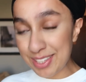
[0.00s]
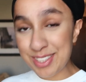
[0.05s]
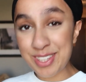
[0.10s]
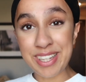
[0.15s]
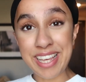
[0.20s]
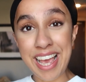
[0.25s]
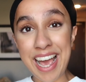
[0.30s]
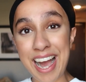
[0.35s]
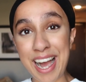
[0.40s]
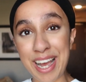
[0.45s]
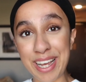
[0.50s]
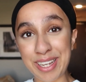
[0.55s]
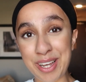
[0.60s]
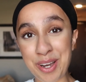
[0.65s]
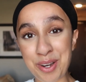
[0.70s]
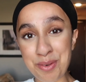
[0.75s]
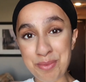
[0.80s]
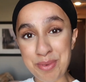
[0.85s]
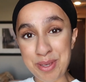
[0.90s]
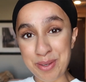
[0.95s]
so yeah i
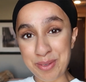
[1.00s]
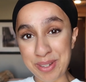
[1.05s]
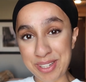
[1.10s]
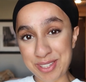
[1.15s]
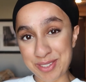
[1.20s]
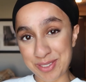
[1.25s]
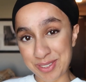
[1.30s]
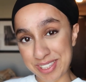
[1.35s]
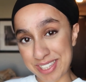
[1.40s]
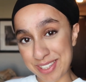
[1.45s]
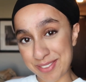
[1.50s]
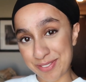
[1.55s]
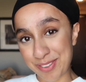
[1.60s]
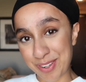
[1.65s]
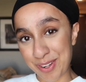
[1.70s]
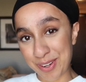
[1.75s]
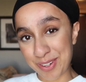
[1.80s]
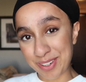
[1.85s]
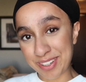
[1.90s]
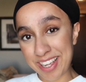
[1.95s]
hope you enjoyed this
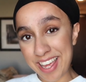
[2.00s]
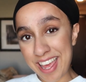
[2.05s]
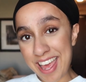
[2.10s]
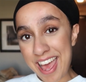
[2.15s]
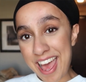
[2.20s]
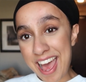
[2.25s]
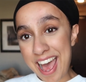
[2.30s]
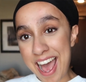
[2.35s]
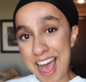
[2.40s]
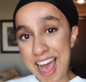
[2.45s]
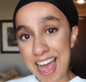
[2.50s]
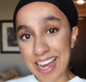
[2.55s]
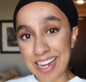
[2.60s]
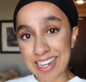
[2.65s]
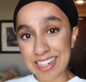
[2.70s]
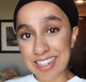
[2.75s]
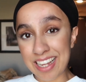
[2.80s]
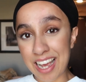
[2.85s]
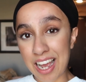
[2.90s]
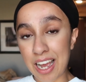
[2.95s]
vlog
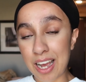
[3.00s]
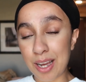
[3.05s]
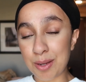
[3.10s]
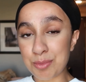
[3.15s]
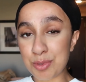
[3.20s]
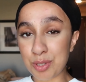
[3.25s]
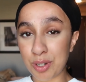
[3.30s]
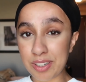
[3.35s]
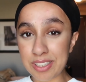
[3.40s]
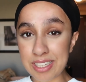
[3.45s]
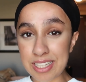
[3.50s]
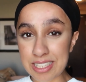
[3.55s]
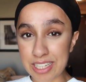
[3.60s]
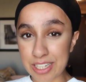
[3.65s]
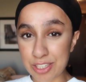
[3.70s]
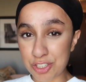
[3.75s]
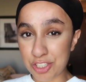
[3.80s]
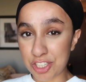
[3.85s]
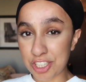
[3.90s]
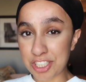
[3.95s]
and i'm sorry this
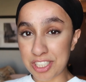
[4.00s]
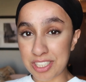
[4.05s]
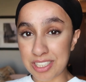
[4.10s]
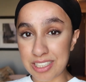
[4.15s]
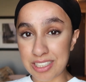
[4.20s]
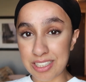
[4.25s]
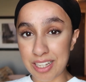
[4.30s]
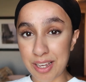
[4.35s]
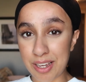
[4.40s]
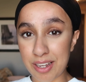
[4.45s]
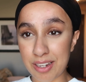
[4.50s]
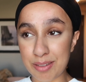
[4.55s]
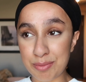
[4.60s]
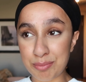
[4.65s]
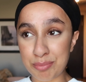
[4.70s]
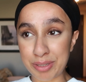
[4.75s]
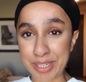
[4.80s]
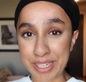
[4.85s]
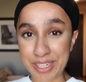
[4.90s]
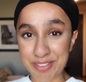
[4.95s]
introduction's
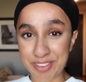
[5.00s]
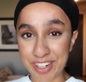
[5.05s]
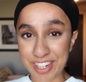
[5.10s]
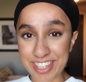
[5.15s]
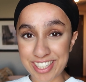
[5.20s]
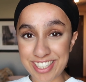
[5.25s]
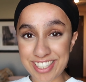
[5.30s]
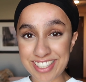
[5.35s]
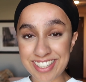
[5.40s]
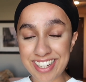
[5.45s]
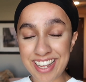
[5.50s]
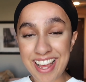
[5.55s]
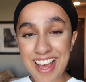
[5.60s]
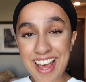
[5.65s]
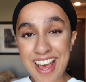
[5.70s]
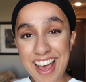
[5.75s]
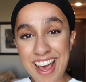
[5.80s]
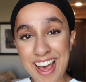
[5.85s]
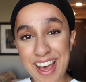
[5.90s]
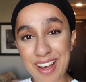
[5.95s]
pretty rushed
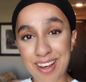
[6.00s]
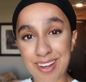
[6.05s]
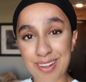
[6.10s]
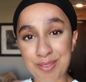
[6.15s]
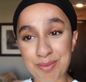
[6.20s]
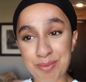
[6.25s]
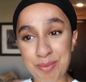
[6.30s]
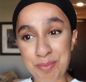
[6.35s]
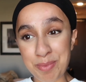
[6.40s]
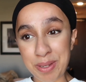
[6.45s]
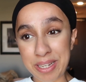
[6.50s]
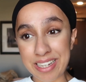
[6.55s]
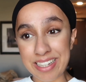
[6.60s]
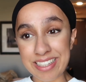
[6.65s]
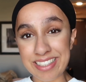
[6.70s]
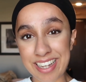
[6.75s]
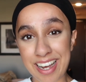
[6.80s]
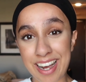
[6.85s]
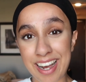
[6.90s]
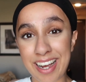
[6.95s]
um,
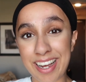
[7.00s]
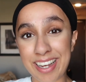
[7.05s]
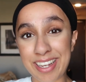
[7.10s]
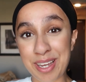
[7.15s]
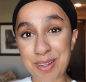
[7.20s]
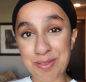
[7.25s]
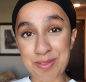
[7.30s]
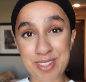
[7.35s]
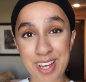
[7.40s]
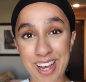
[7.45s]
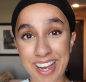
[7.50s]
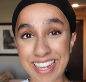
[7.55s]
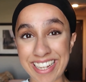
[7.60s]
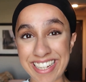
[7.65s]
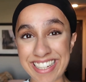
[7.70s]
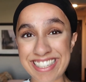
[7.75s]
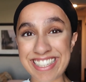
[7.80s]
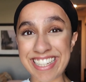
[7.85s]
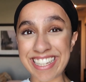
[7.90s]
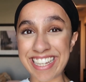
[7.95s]
because I am
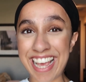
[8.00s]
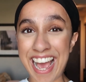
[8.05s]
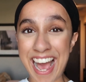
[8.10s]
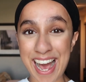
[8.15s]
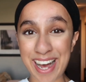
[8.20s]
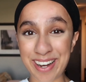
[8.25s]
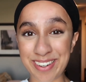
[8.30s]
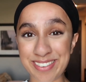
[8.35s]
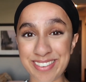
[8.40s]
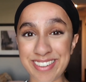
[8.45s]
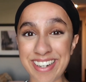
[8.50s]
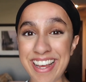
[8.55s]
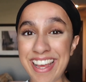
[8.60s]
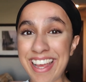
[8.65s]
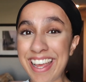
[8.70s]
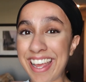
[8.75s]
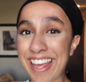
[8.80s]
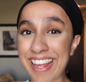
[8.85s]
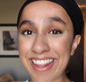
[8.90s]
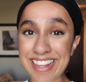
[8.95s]
dying to get out
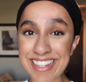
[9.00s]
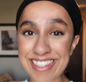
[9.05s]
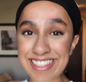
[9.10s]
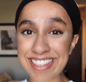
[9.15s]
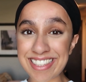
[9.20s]
in the